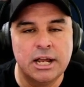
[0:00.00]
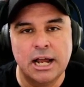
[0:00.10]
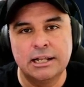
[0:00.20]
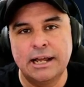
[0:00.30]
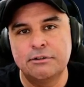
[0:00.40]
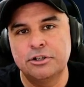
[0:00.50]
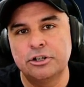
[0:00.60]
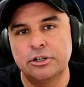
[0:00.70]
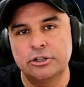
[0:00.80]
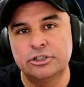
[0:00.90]
allowing
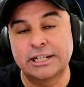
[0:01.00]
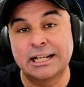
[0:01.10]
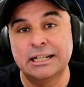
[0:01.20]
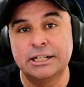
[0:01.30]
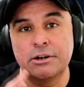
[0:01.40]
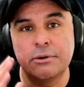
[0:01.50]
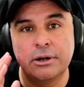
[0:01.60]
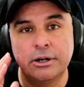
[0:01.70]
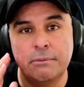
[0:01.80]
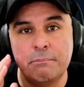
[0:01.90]
her to clear
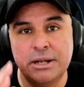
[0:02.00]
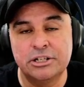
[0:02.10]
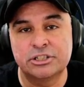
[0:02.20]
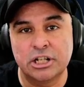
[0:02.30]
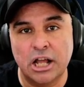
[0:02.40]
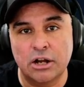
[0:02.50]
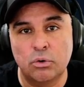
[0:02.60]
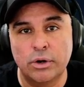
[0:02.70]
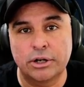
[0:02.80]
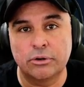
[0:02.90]
minions a lot
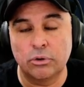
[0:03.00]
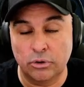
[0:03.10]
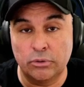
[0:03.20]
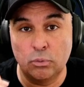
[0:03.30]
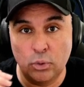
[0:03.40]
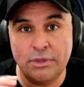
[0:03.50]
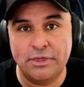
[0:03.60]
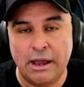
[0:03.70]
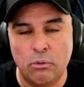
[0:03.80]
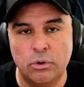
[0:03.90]
quicker, or with
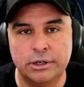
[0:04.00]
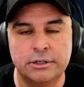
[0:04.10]
that one.